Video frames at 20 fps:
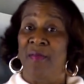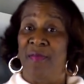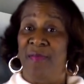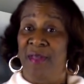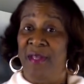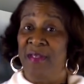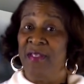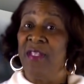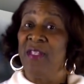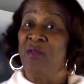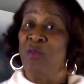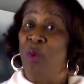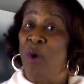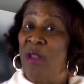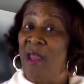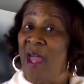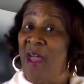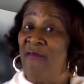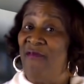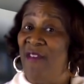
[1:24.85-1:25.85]
This is what
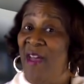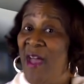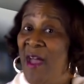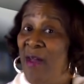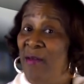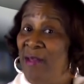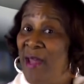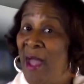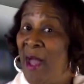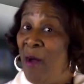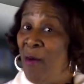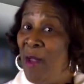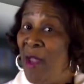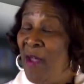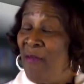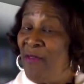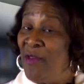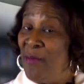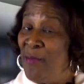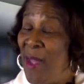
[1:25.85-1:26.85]
I found out
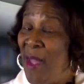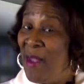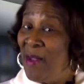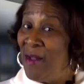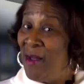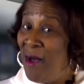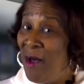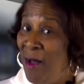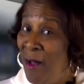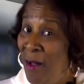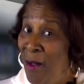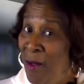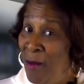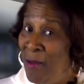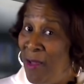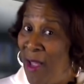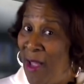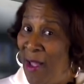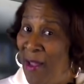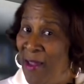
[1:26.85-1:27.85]
after my
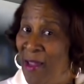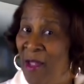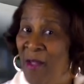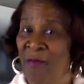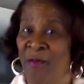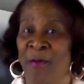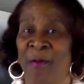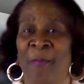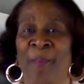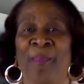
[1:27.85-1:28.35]
call, however.